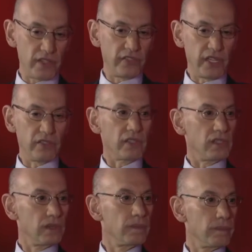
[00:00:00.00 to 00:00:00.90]
season
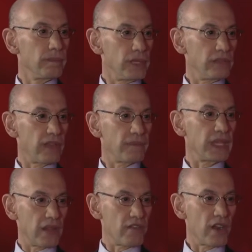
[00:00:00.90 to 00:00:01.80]
is something
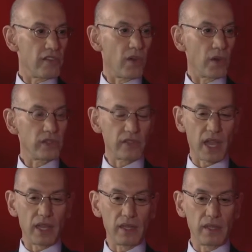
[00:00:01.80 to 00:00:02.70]
I'm very focused on.